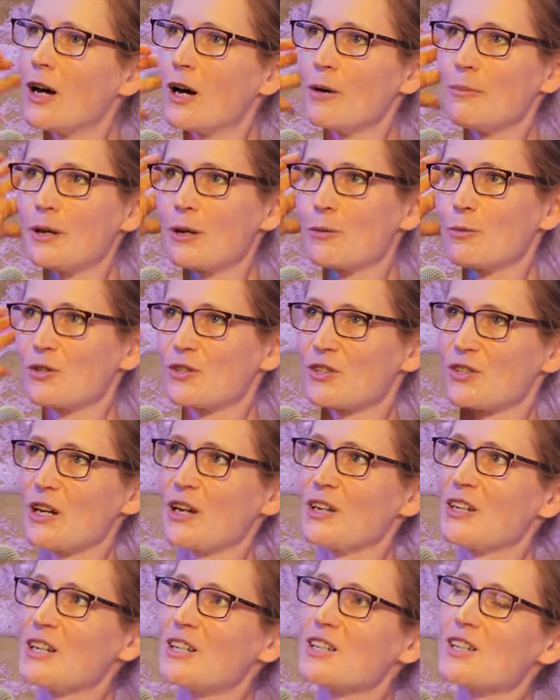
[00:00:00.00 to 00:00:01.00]
It was
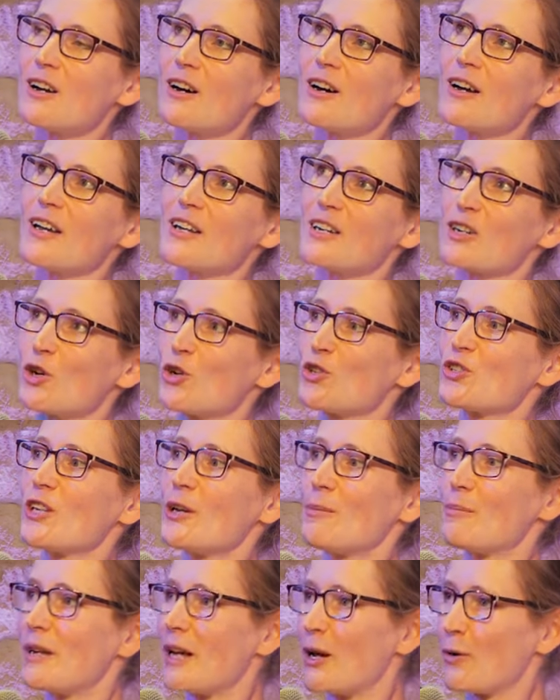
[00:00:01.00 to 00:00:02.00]
an entire
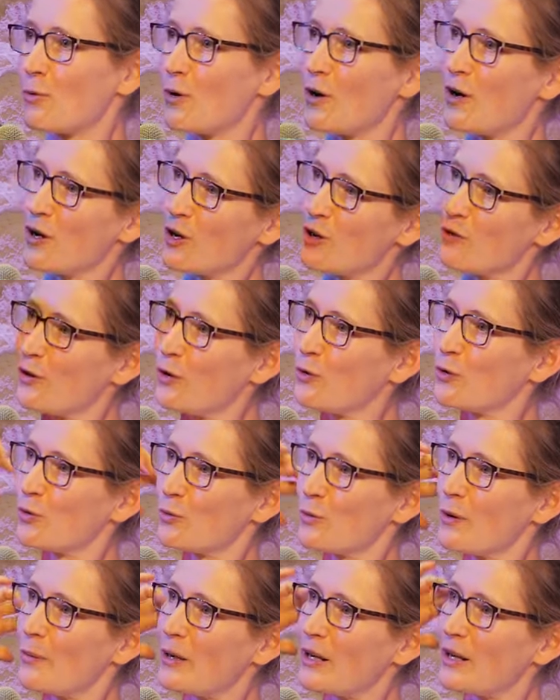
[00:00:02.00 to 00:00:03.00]
gossip network of older
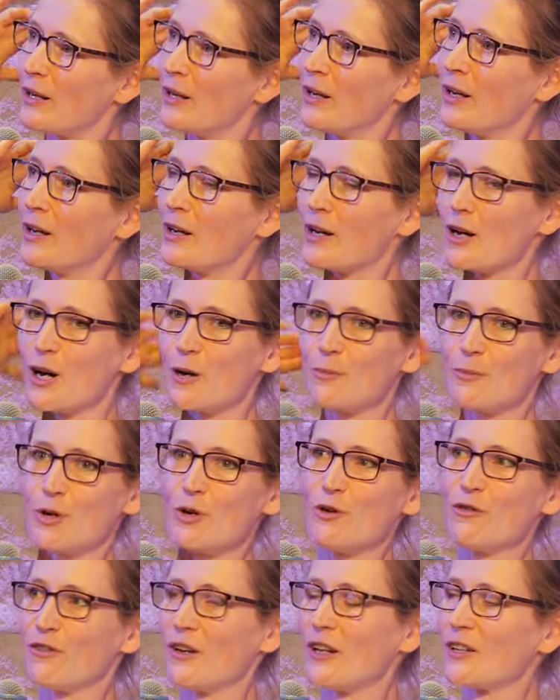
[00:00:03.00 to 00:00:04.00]
women
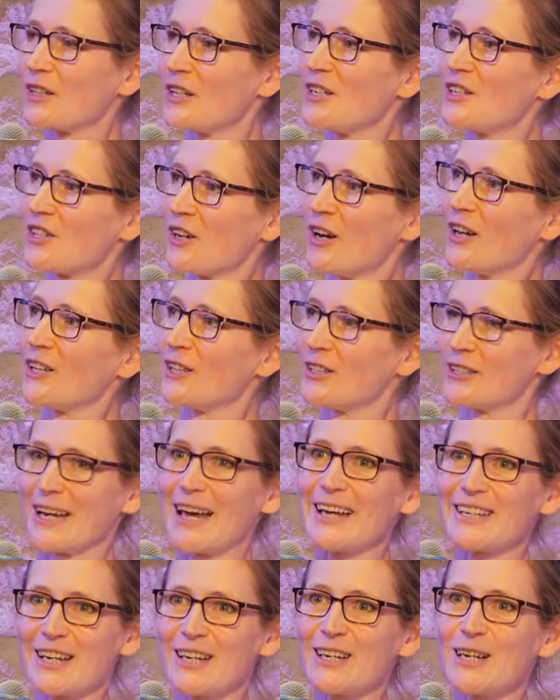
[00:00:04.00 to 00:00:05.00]
who felt entitled
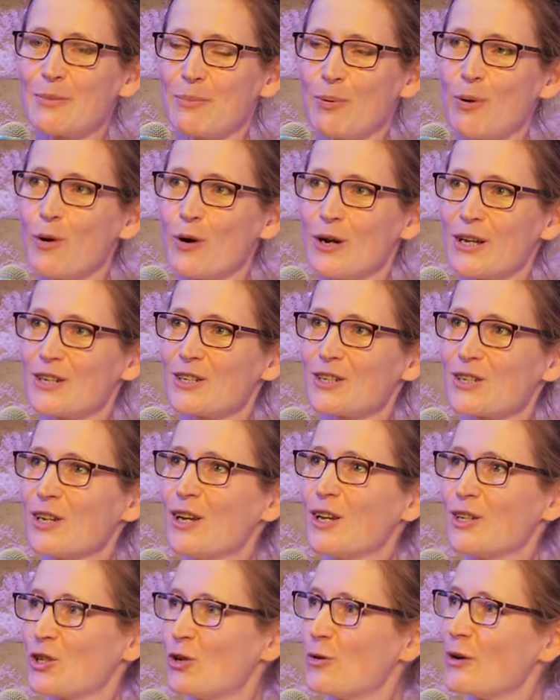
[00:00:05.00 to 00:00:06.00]
at any point
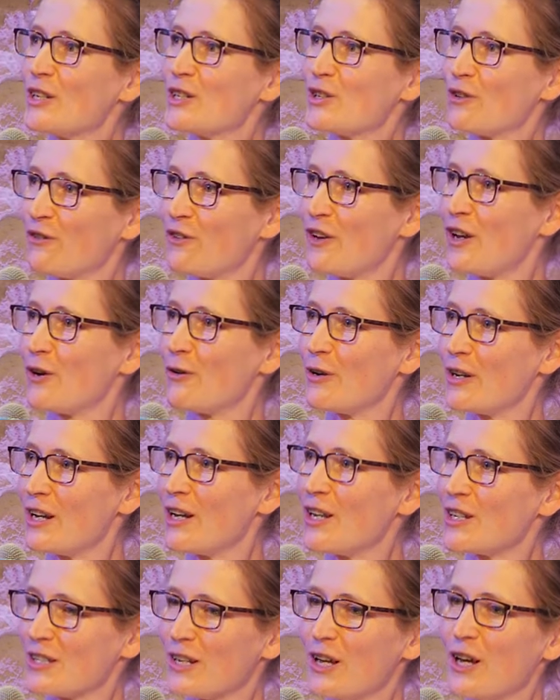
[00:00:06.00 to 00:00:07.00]
to interfere in
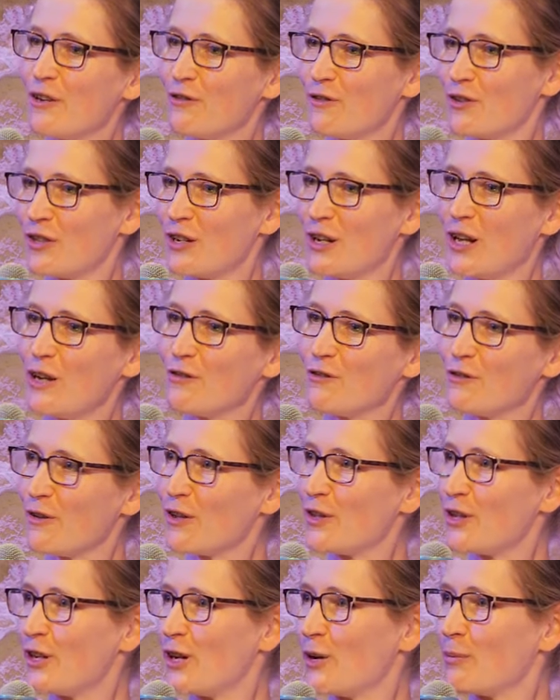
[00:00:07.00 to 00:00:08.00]
his life and the life of
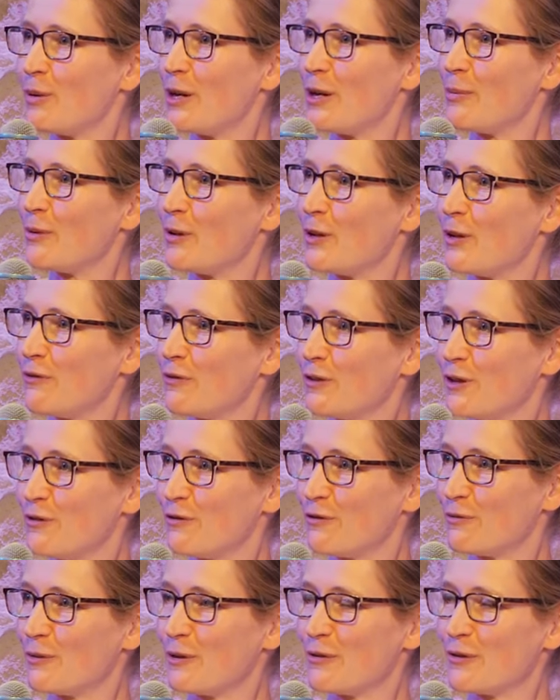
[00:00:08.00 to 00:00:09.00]
other young people
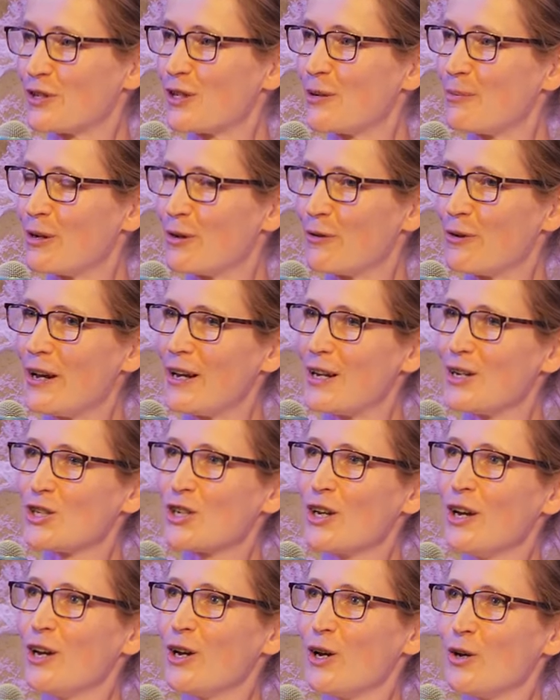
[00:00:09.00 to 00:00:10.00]
of a similar age,
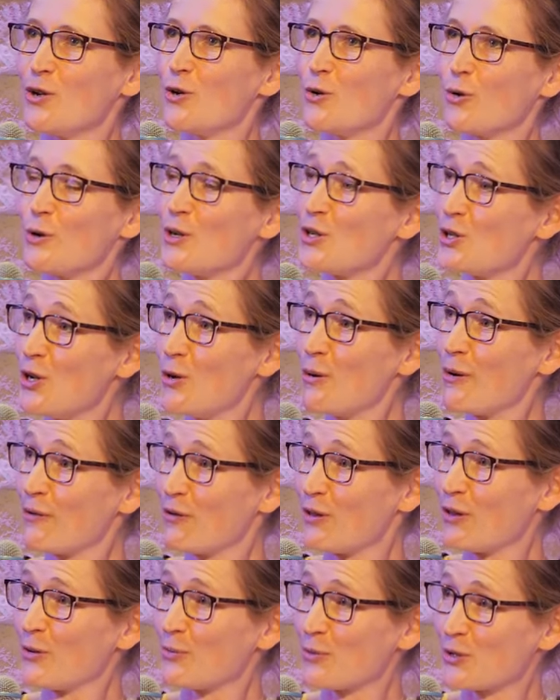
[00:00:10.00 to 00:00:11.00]
and who always knew
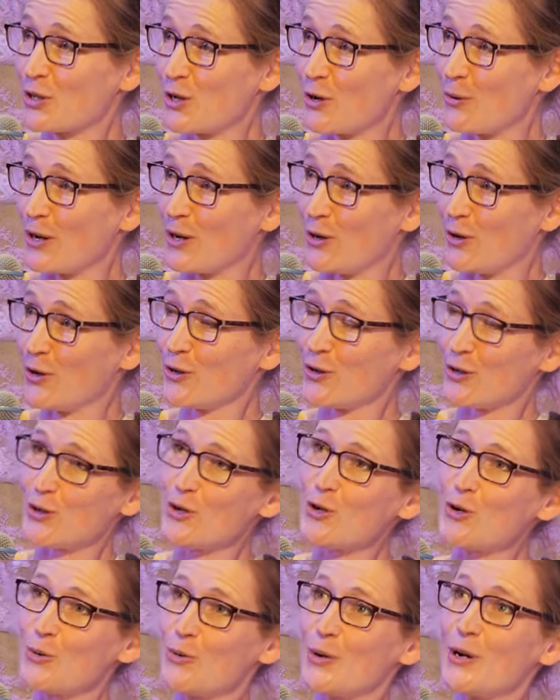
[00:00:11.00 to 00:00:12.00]
everything that was going on, and
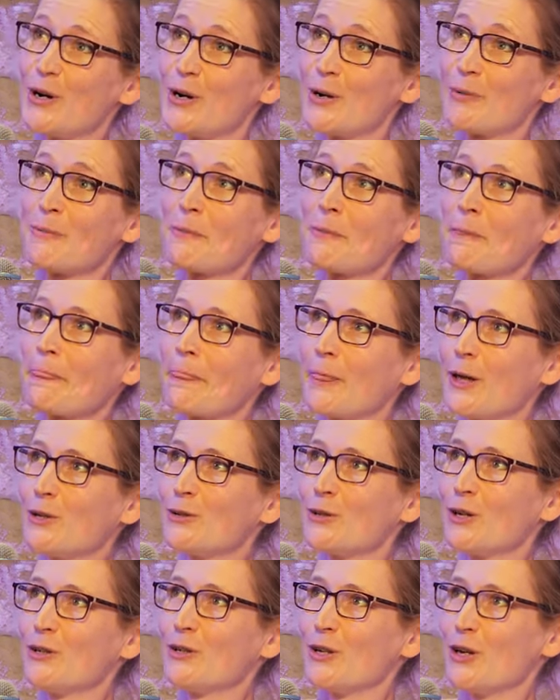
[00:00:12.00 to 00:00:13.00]
who were
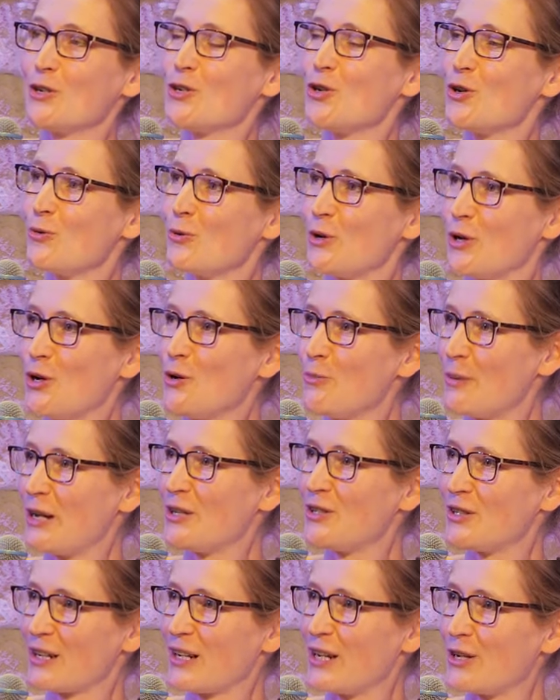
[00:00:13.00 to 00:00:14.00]
and who
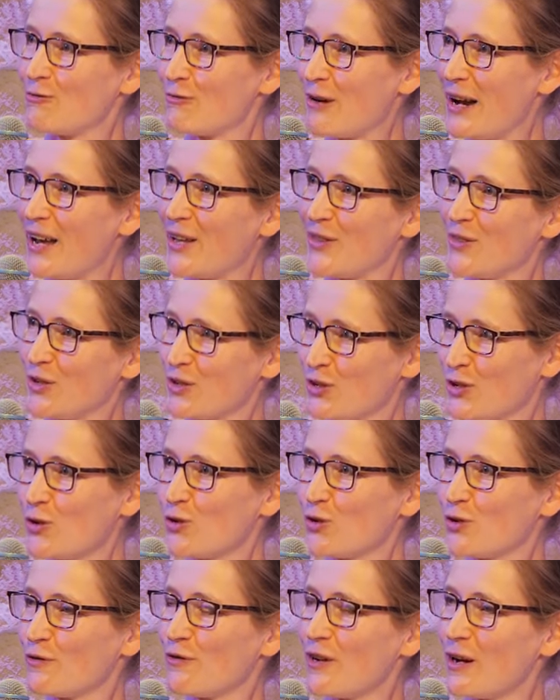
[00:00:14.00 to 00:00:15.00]
basically ran the
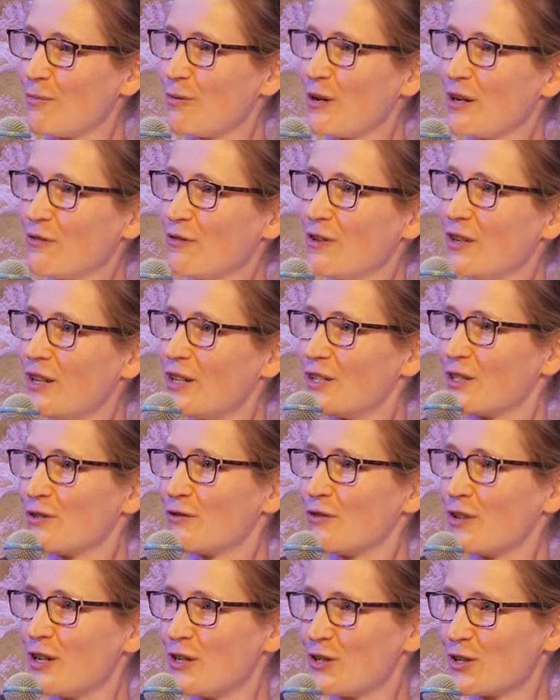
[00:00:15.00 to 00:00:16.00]
social fabric for
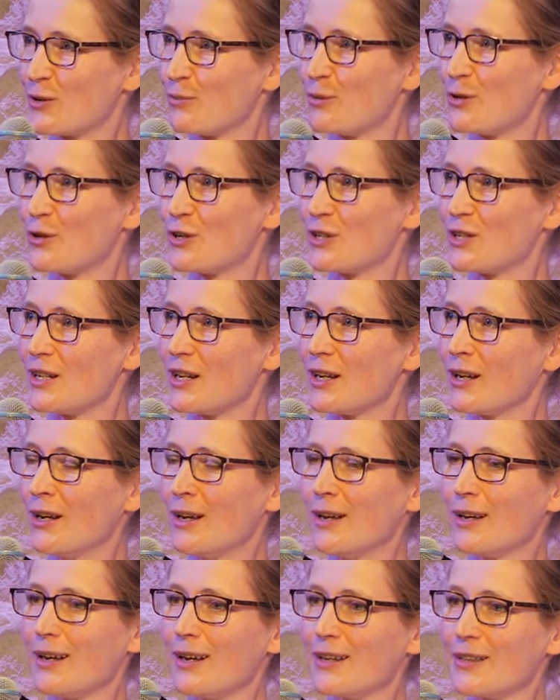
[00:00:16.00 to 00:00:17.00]
his community
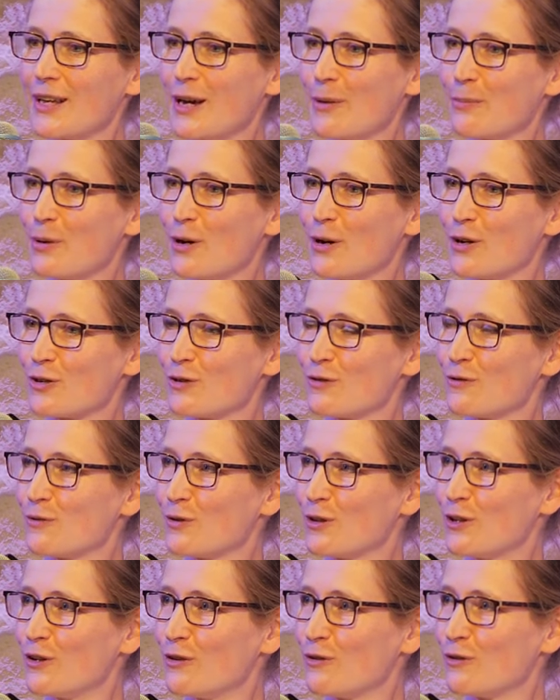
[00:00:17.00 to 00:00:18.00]
in that part
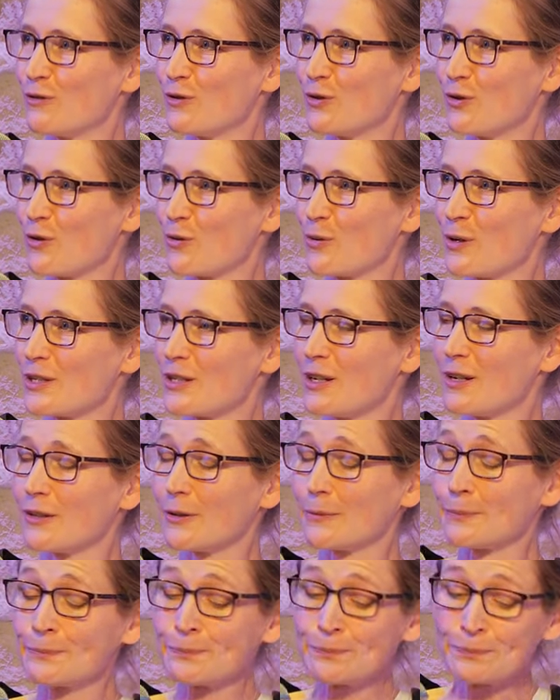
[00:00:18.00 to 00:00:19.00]
of Northwest
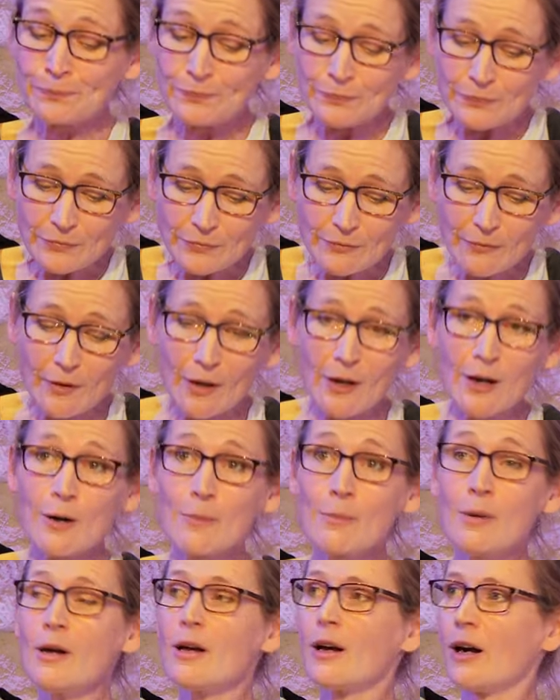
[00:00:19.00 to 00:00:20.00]
London.
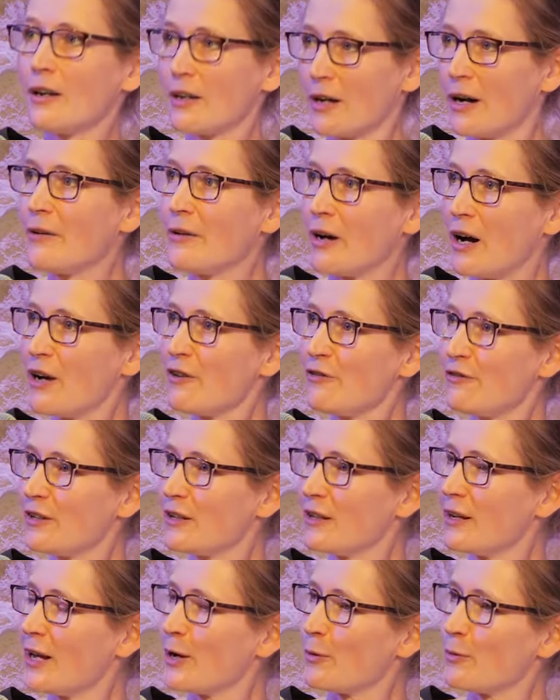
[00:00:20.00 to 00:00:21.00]
And I
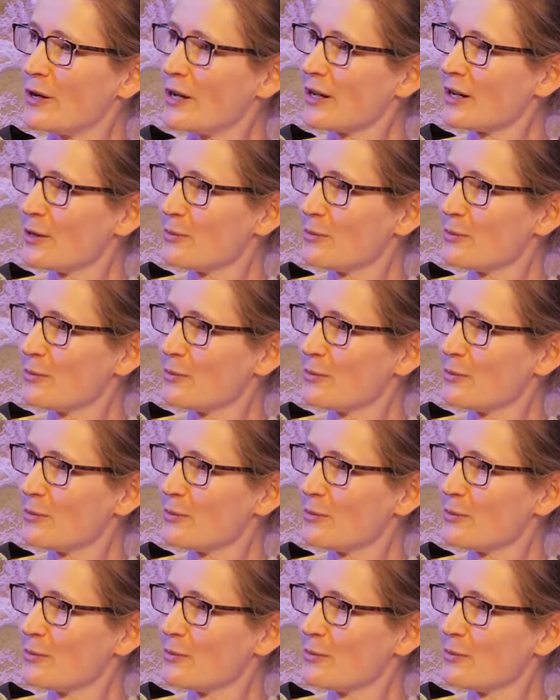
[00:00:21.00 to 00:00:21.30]
feel like when